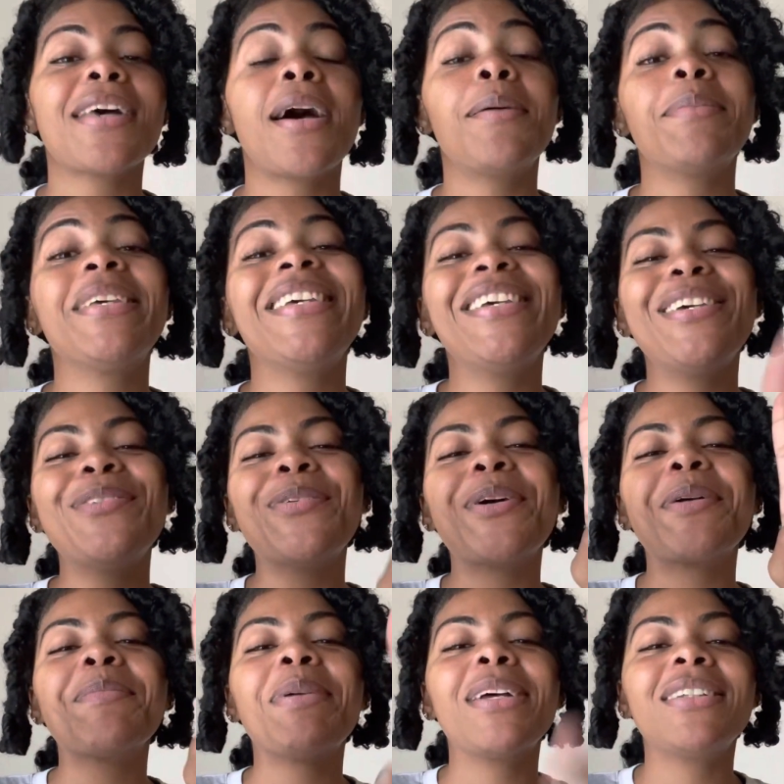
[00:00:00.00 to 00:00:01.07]
I'm Key.
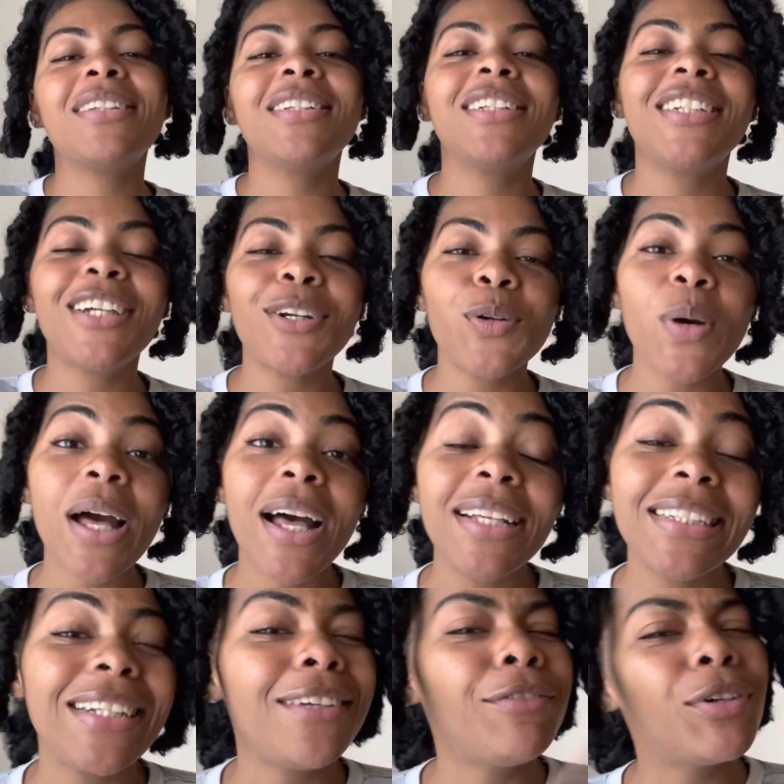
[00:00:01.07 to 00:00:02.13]
Welcome back to the channel, guys.
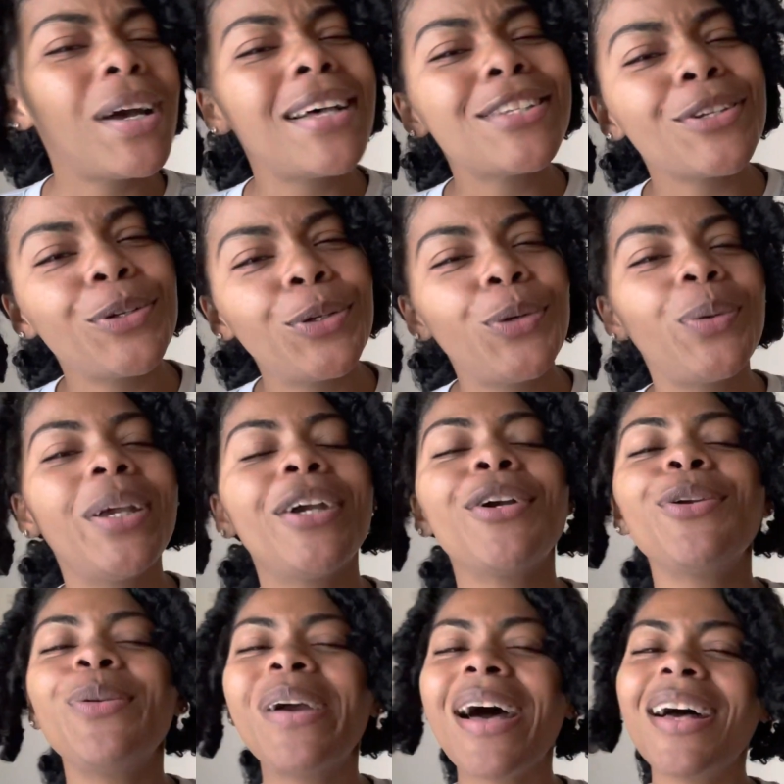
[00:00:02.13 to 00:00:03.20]
And if you guys are new here,
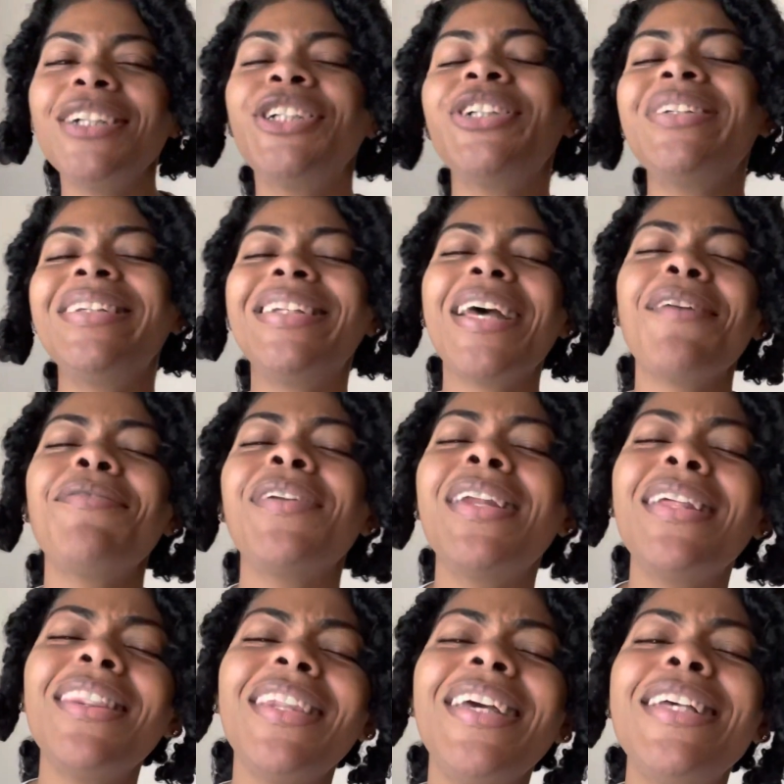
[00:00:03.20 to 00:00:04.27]
you guys should
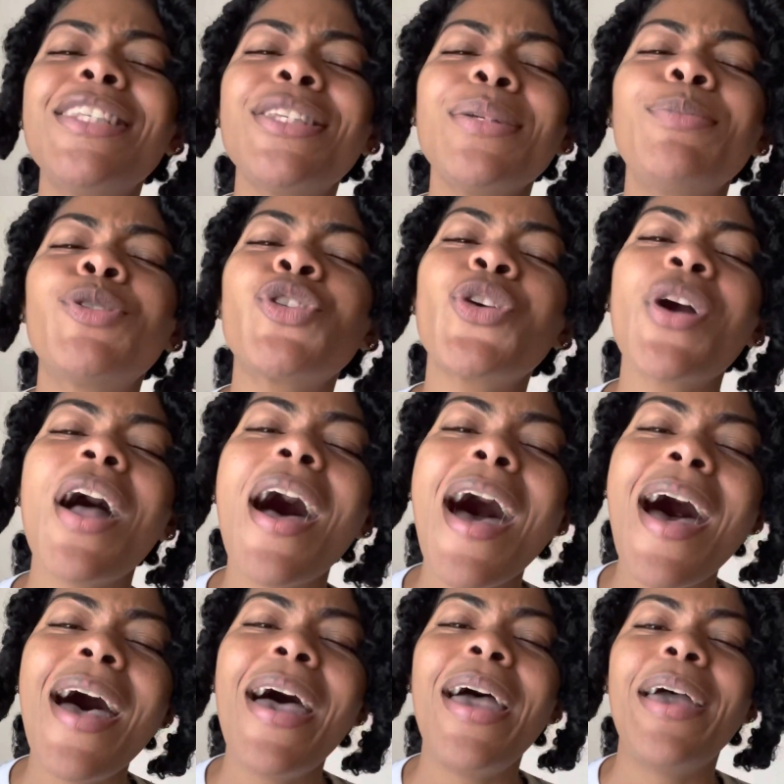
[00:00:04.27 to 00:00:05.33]
definitely
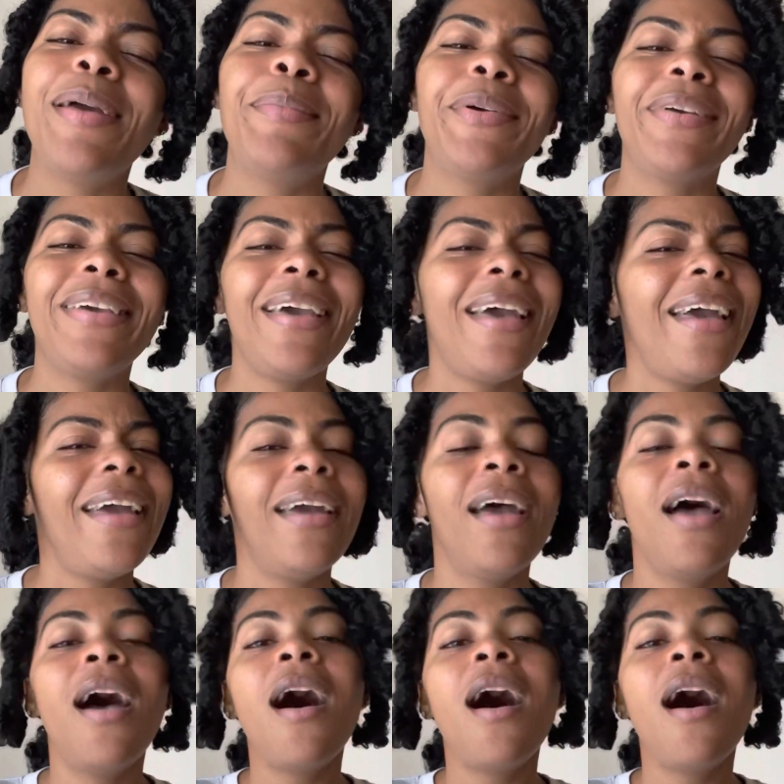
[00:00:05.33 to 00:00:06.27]
subscribe, okay?